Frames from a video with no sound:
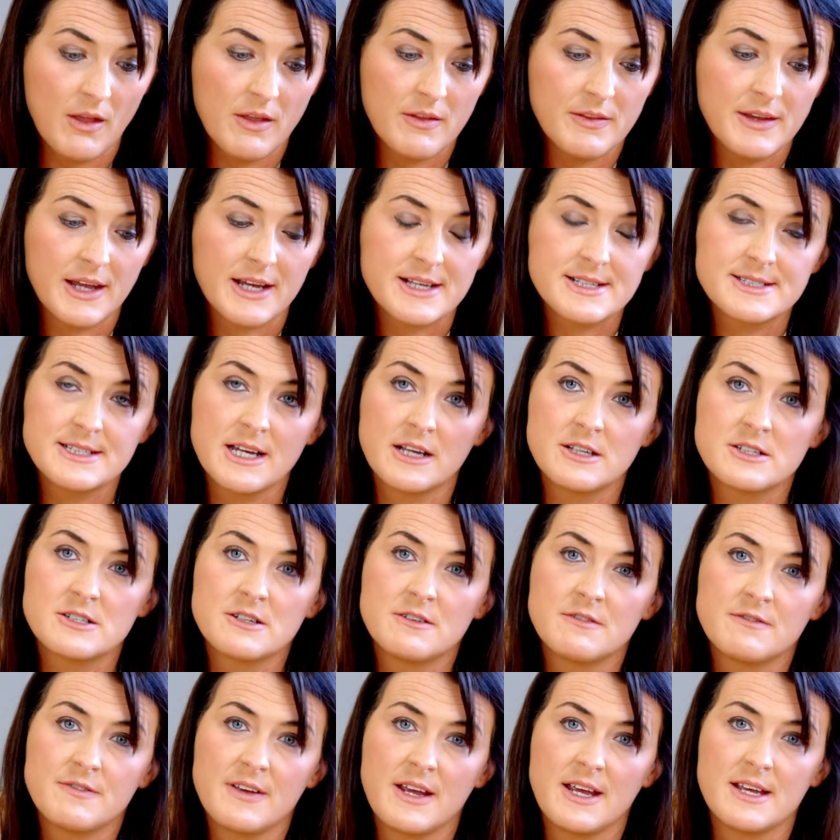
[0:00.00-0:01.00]
The
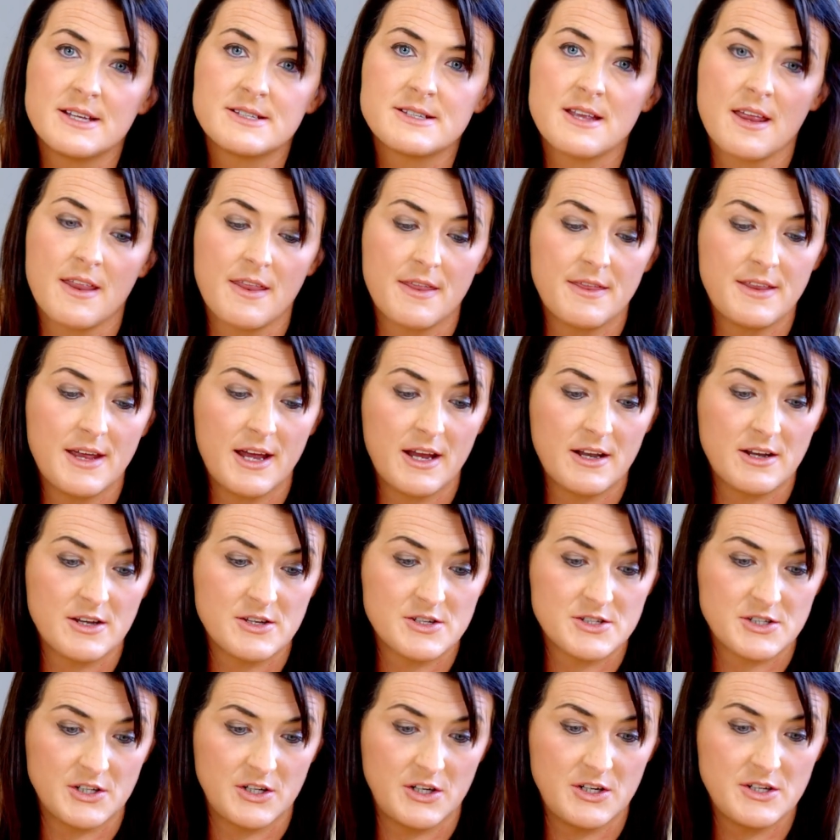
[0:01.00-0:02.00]
extension phase then
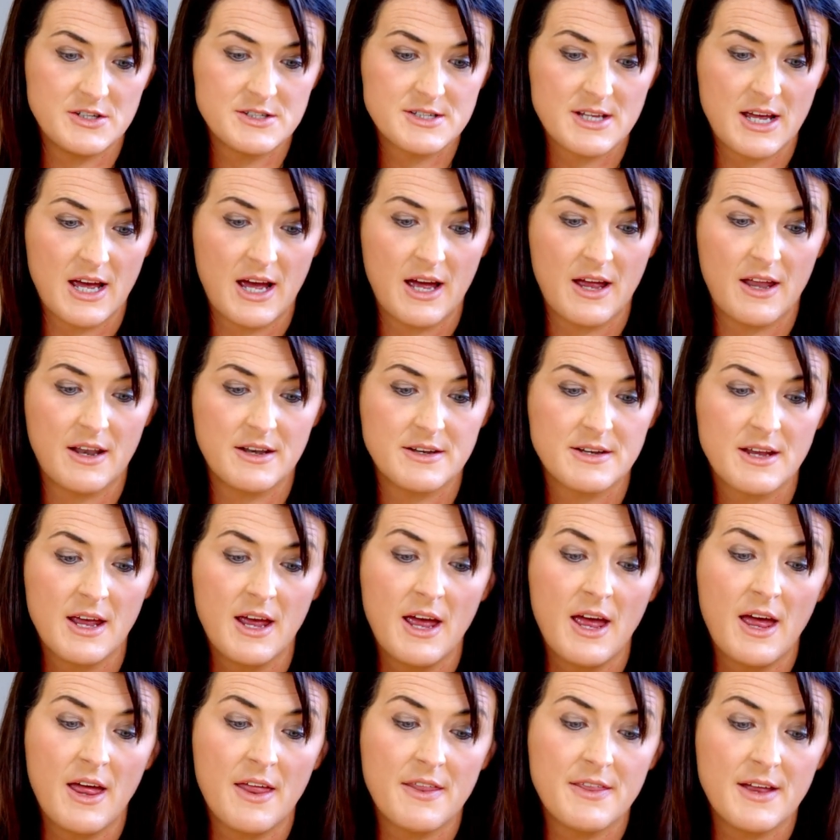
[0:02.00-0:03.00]
ensues, and
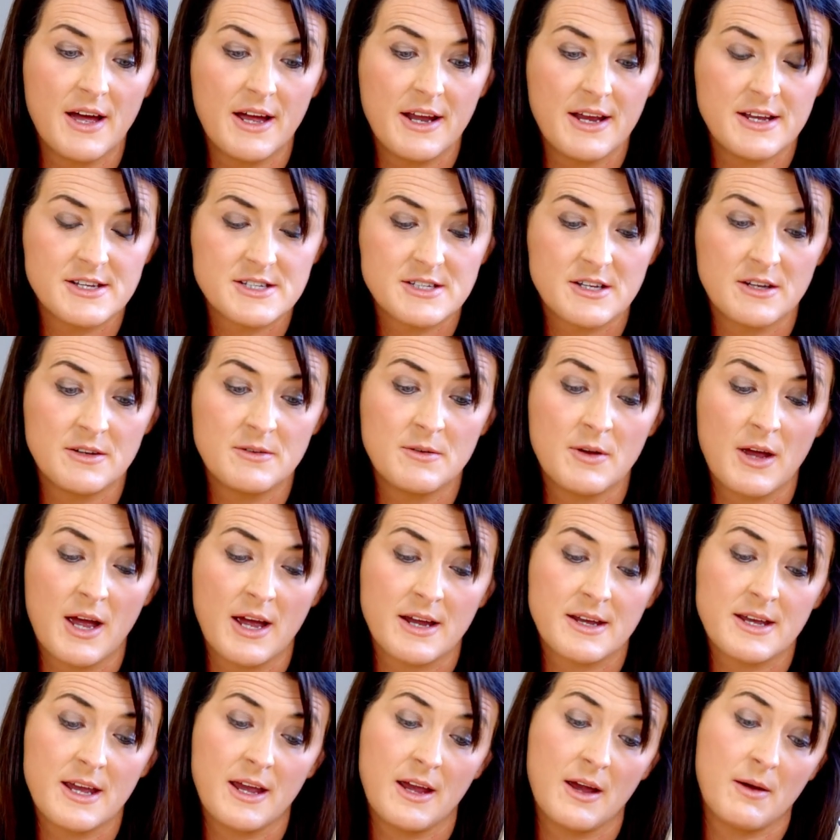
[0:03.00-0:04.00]
that is in
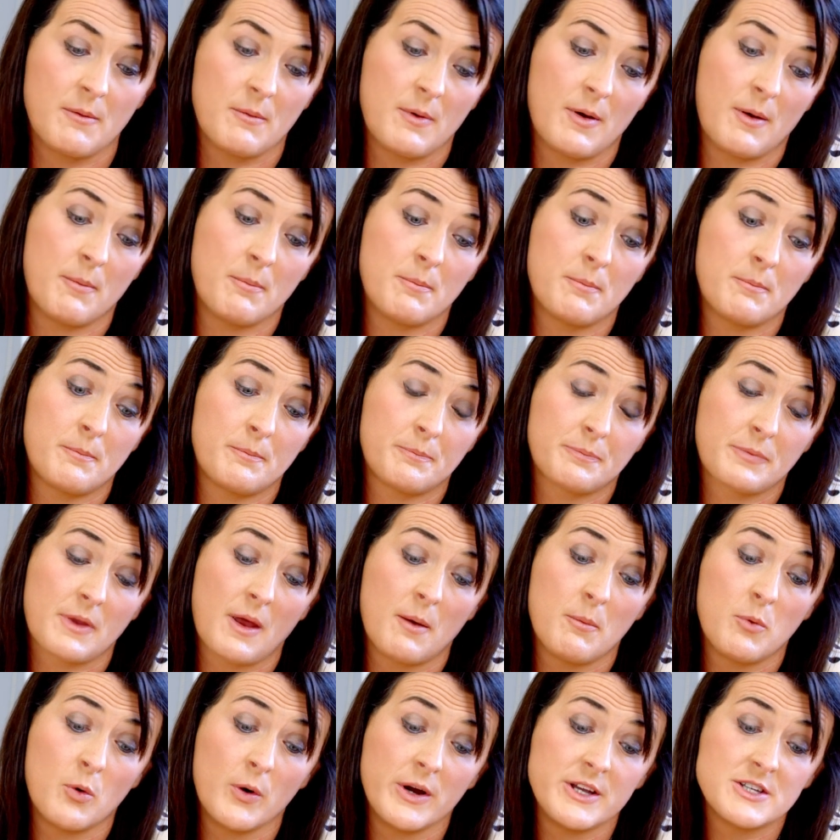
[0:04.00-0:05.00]
a
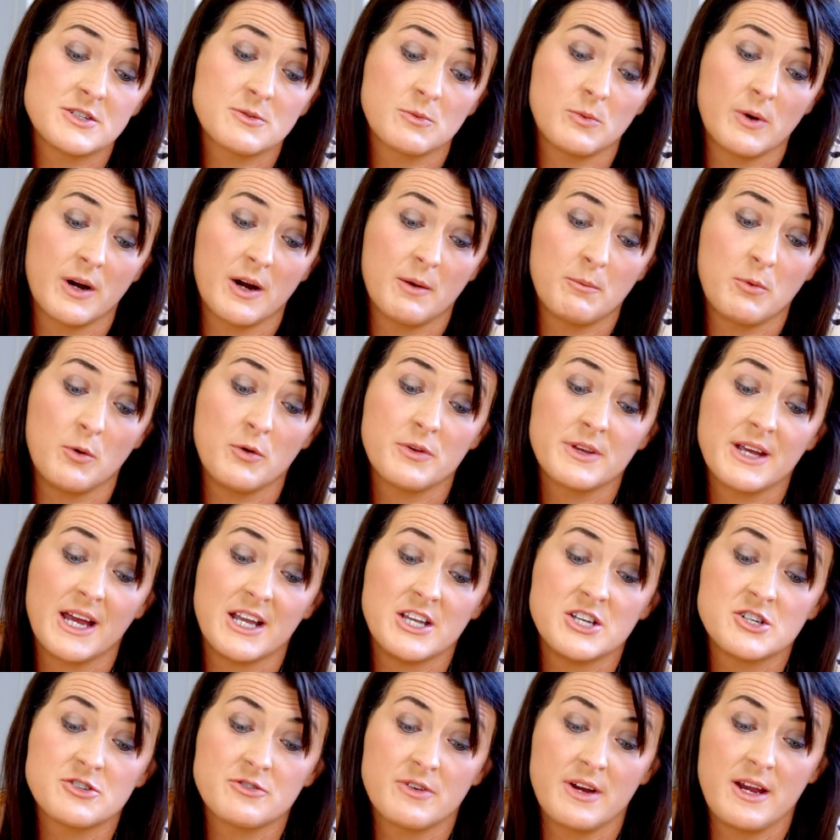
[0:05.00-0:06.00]
point where both
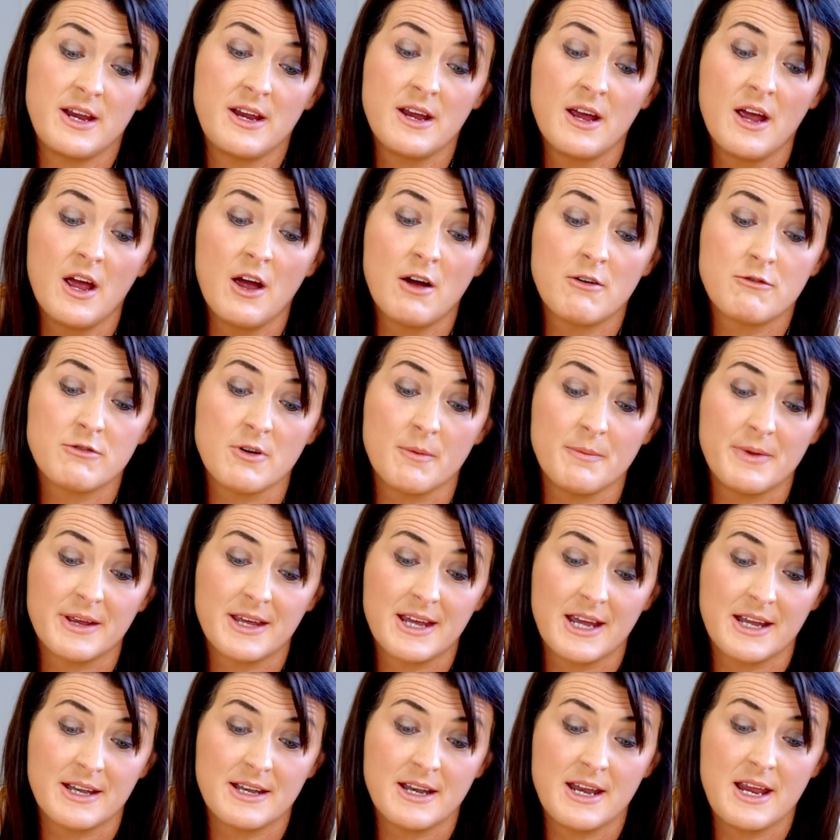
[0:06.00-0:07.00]
injury from the
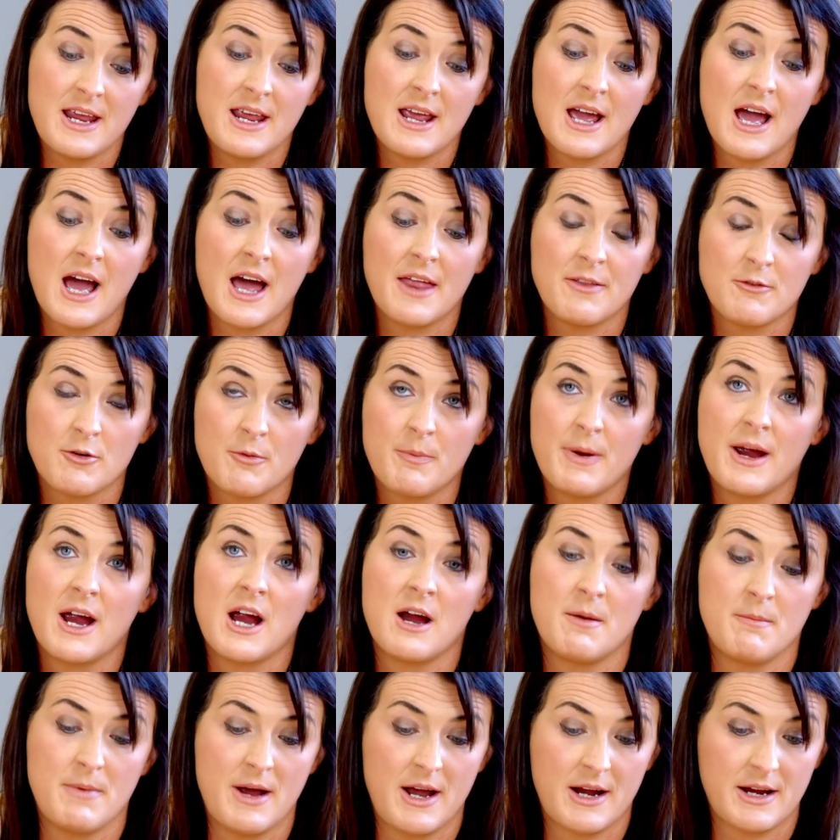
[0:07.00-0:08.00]
kidney and
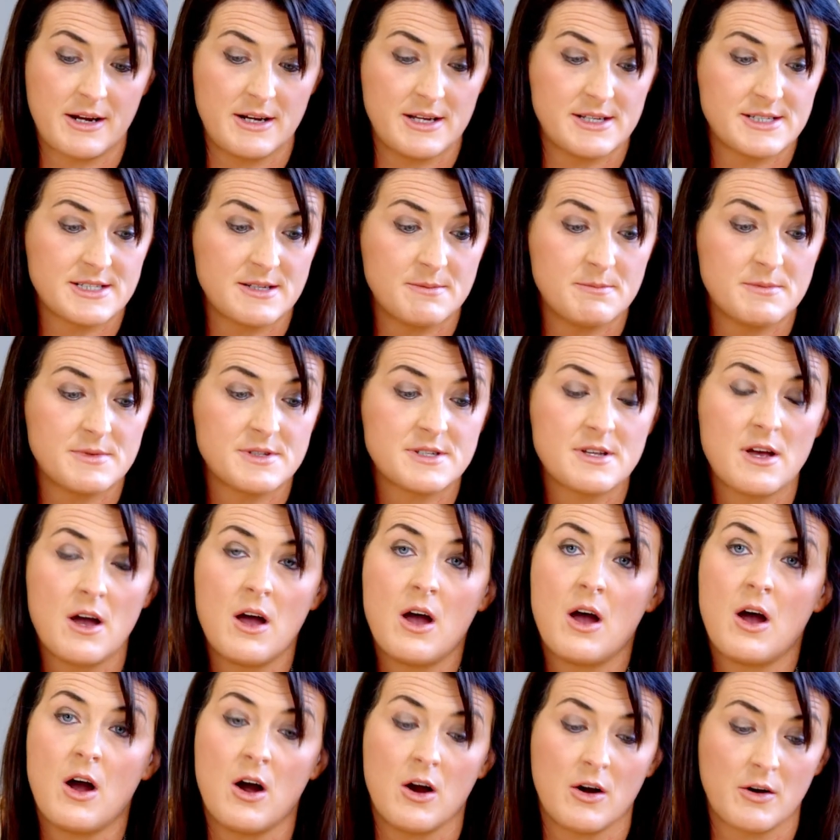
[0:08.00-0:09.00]
repair mechanisms
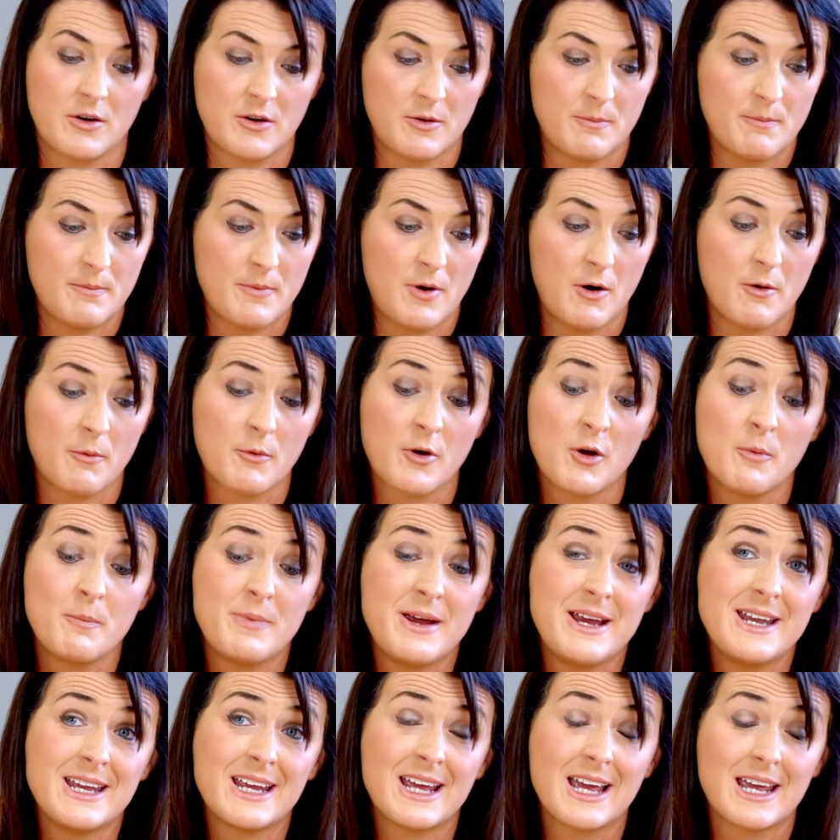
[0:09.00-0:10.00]
are
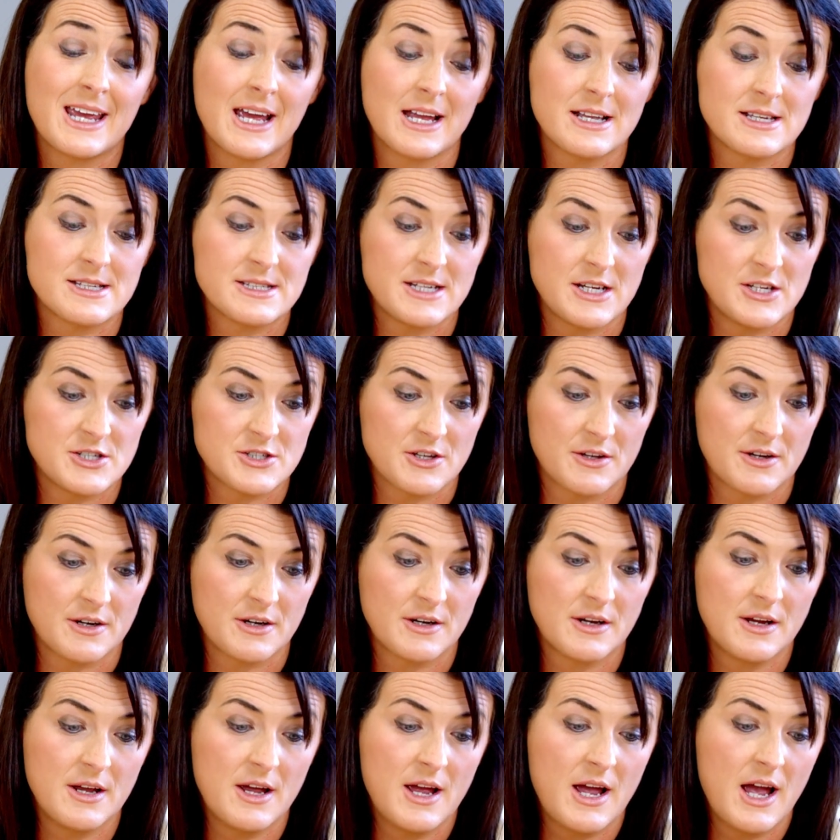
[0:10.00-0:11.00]
competing against each other.